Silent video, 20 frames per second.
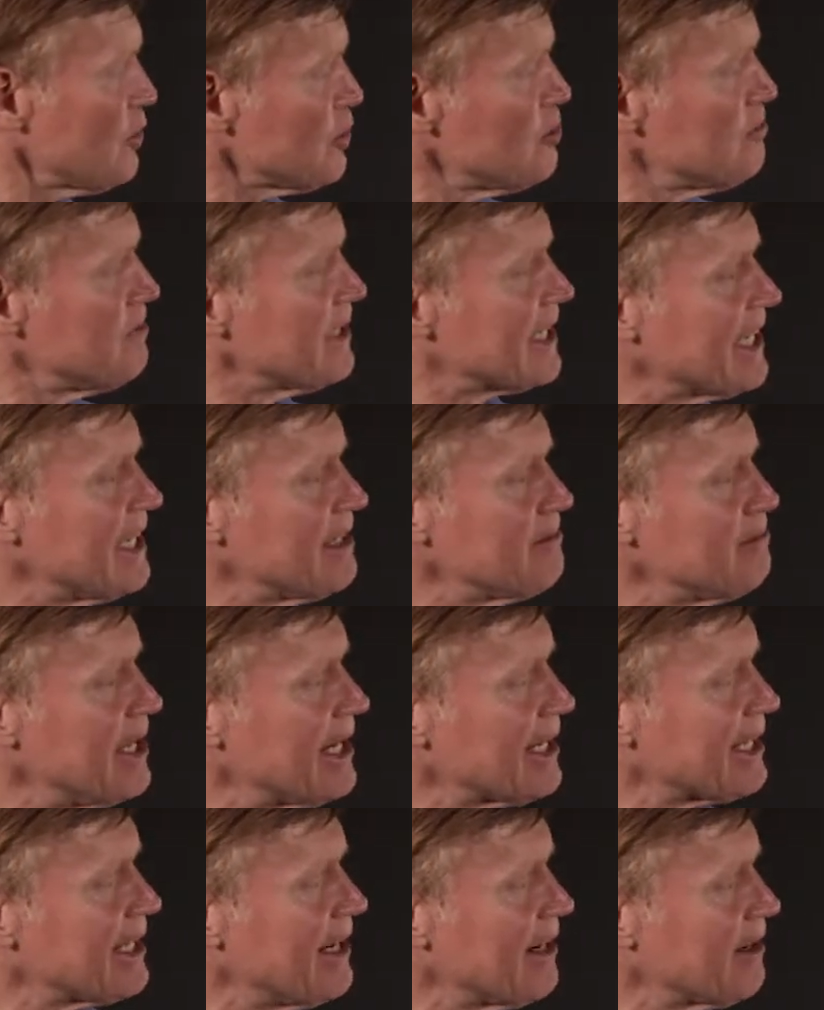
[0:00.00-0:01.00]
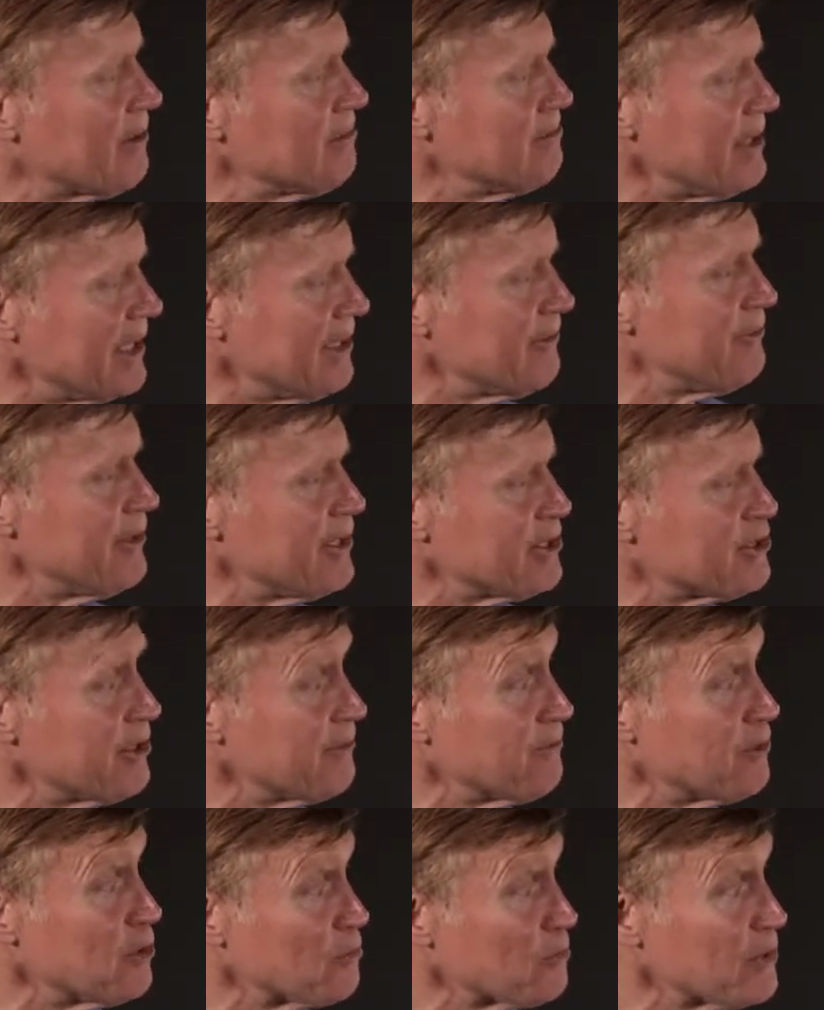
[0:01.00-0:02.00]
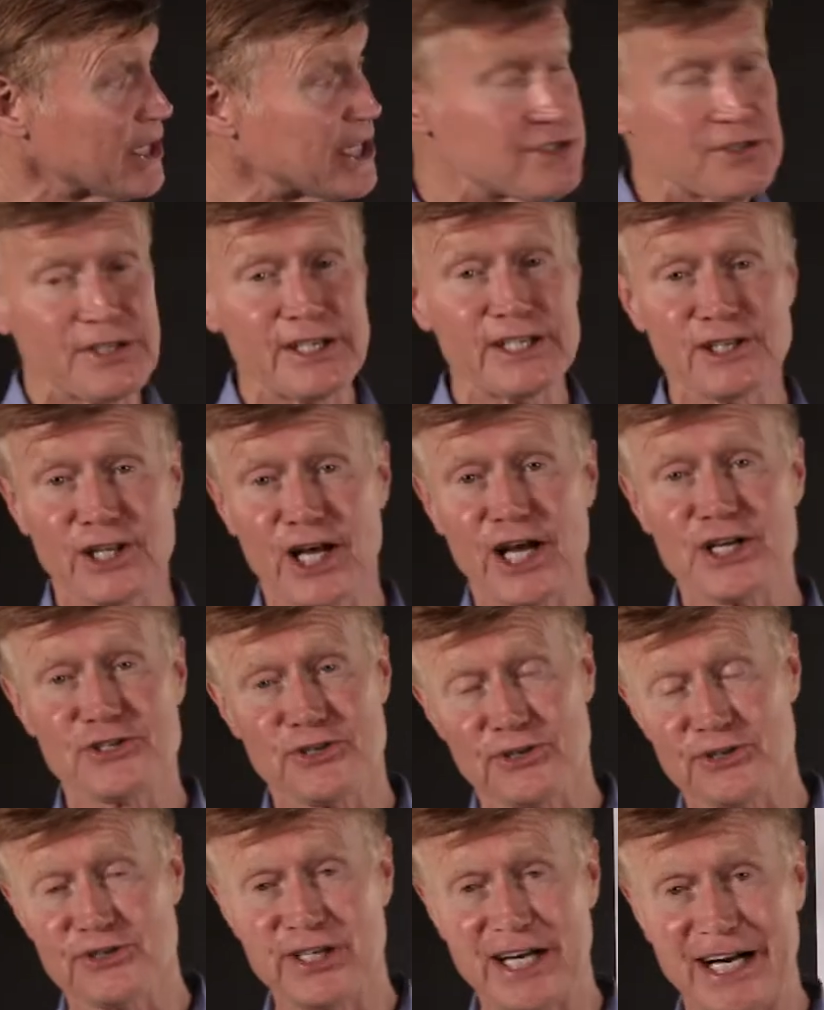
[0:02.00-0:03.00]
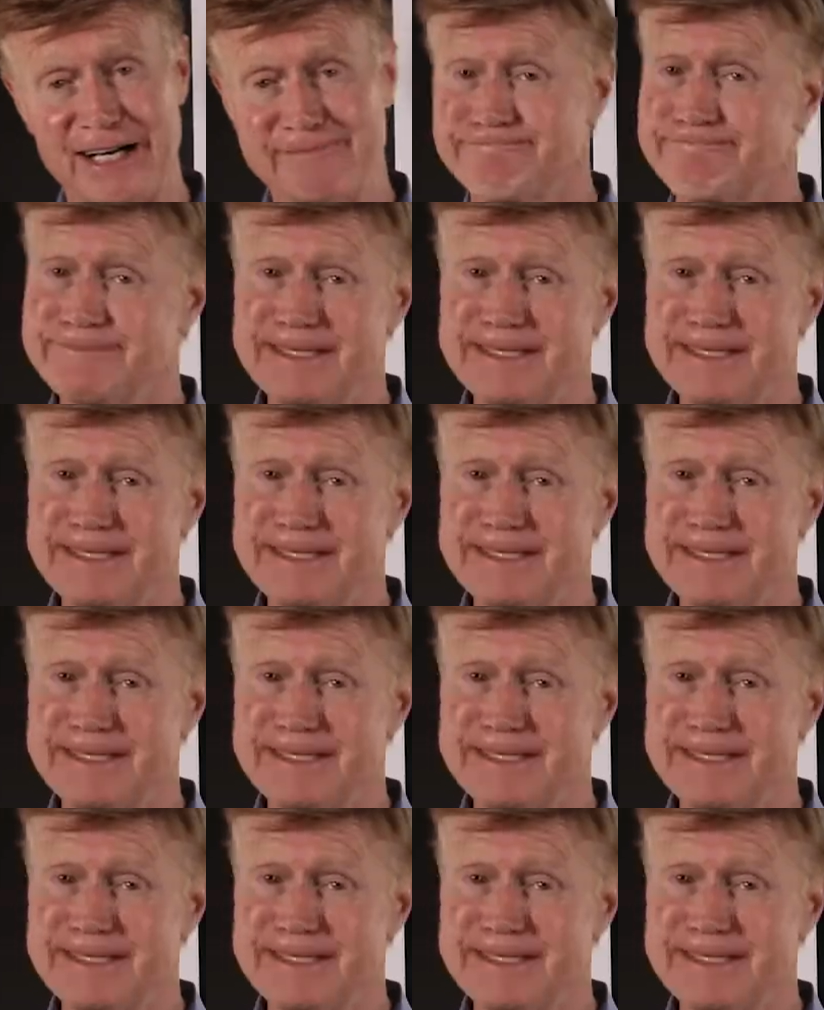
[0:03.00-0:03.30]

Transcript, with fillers: do you begin Medicare benefits if you recently lost your job?